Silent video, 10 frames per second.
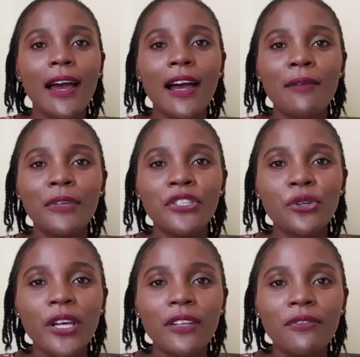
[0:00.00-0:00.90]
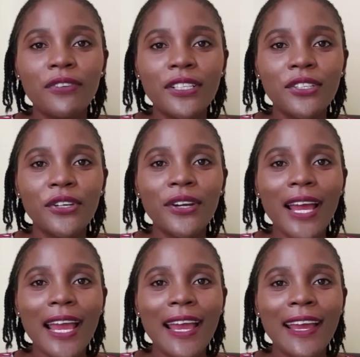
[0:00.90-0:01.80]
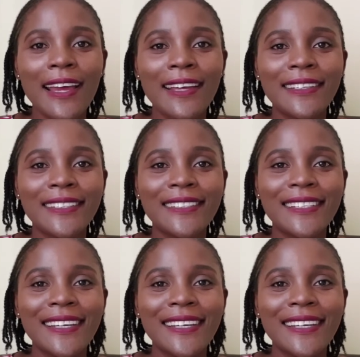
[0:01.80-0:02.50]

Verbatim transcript: um, enjoy the video and